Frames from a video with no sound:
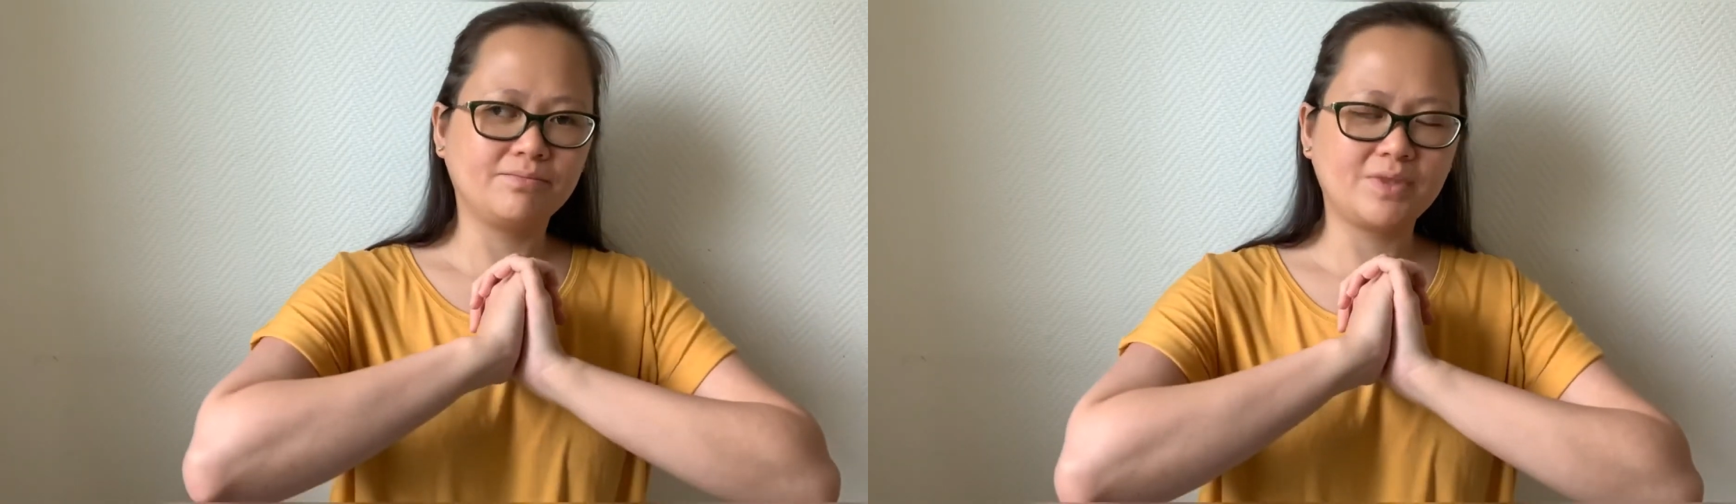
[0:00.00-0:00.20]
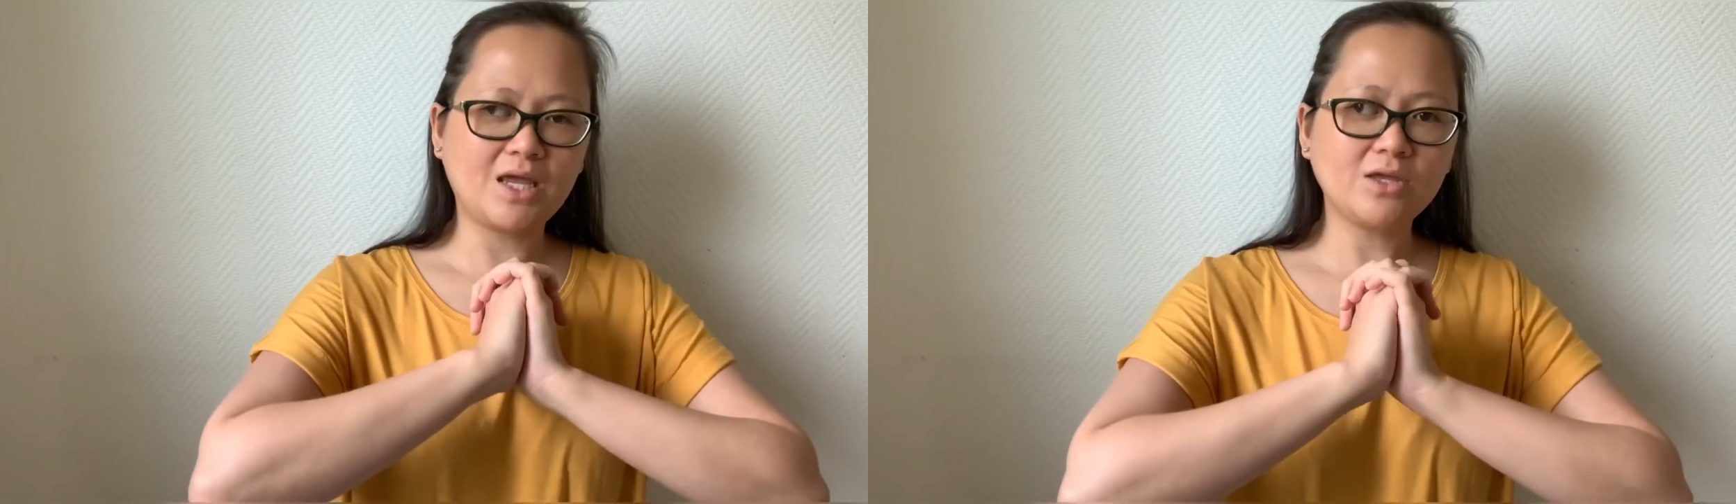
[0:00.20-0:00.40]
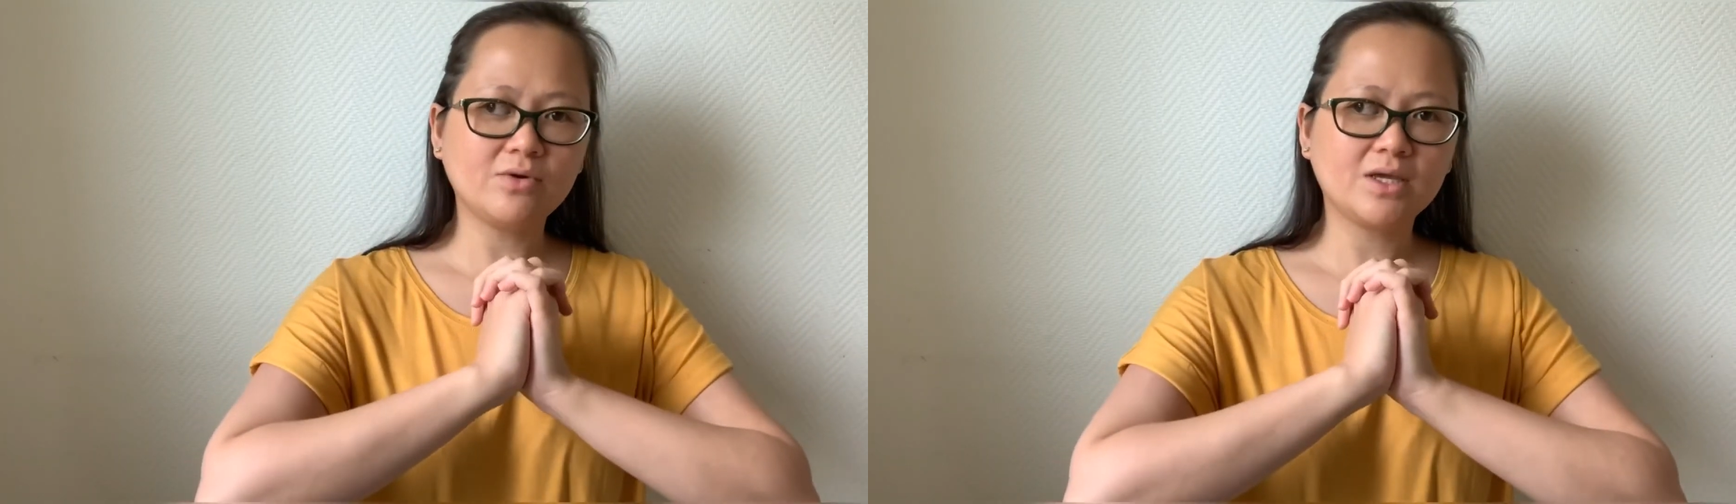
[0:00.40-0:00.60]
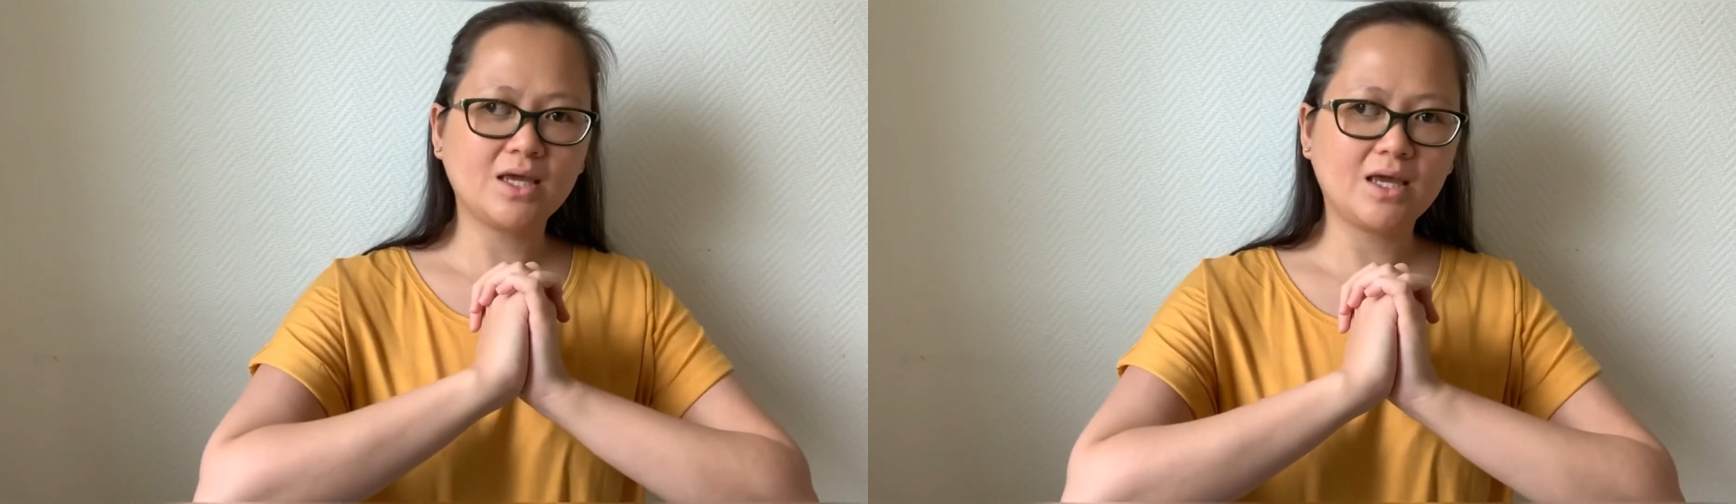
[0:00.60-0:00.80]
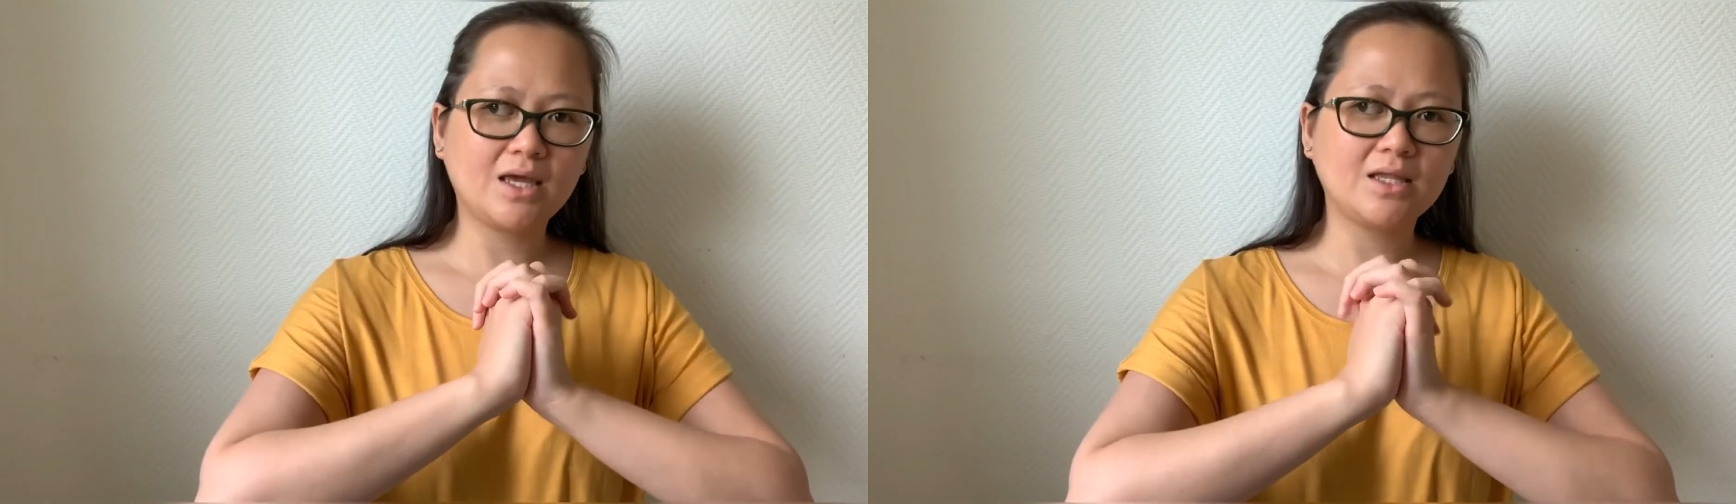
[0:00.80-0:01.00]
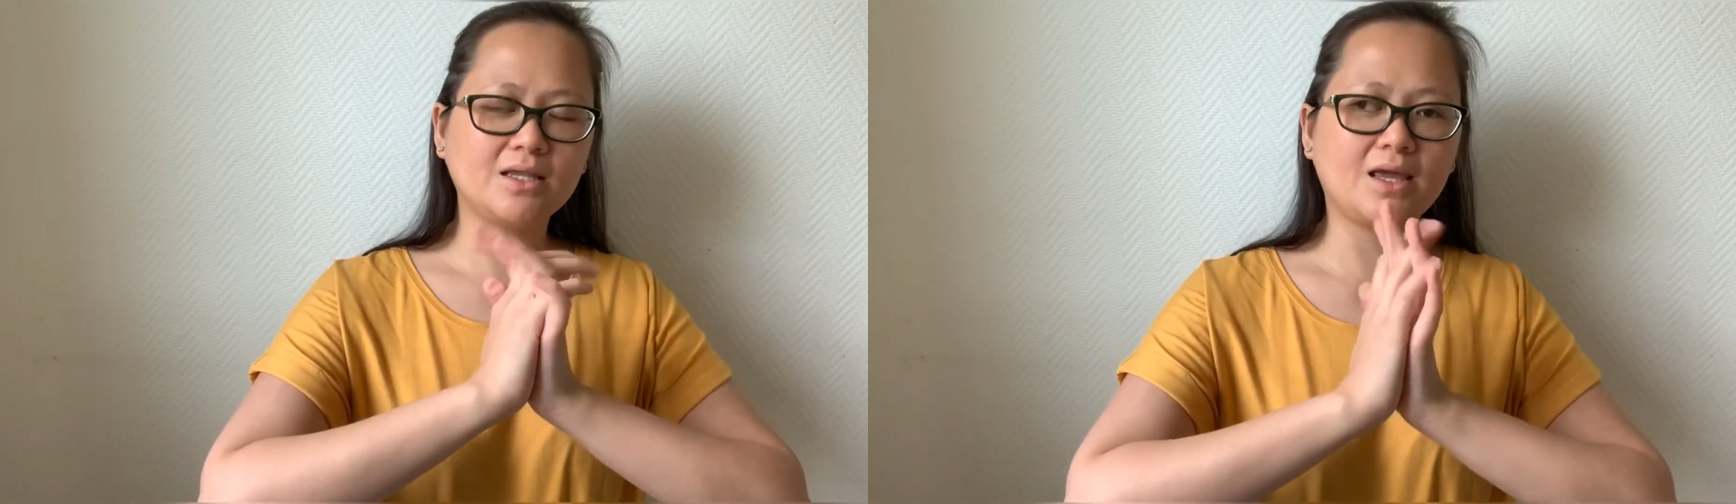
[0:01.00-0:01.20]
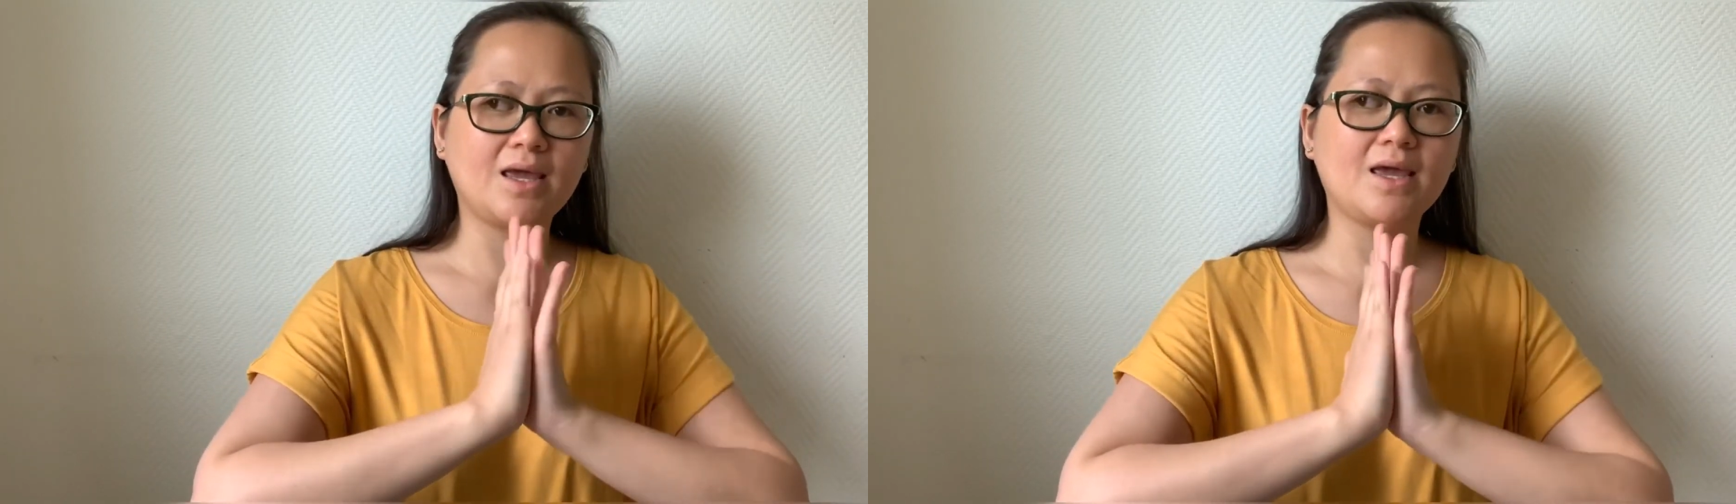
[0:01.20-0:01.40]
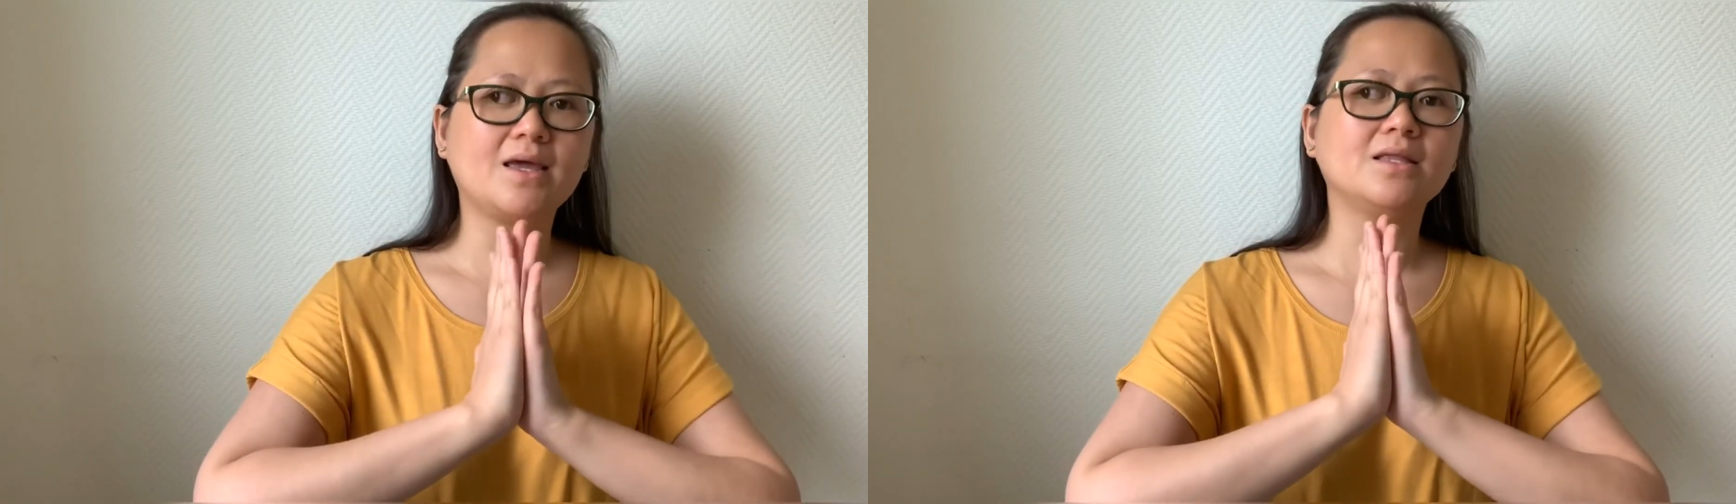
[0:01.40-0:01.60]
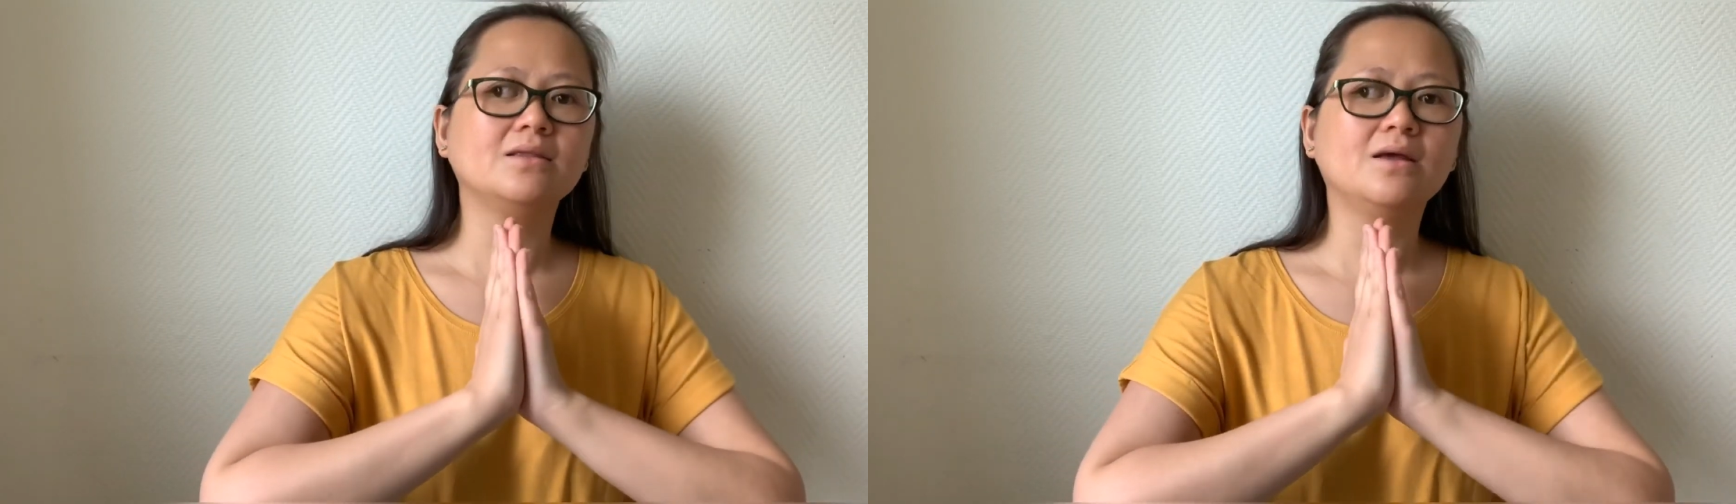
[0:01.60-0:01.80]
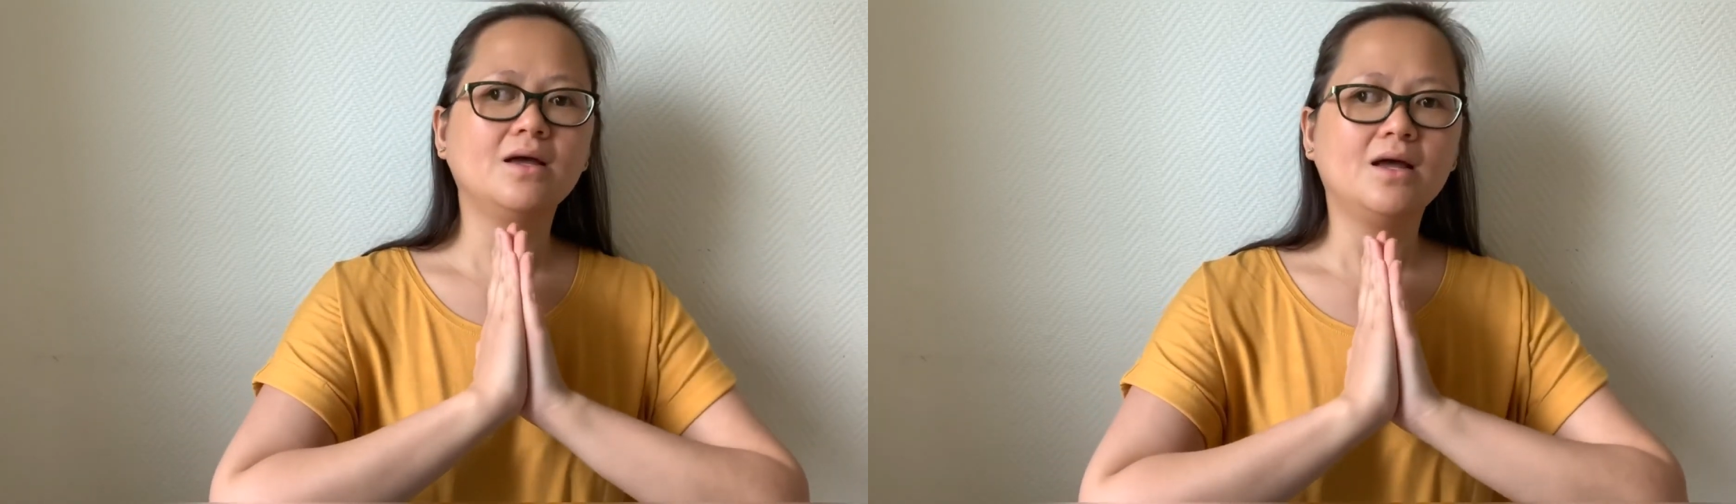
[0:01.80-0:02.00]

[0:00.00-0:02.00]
Thank you again and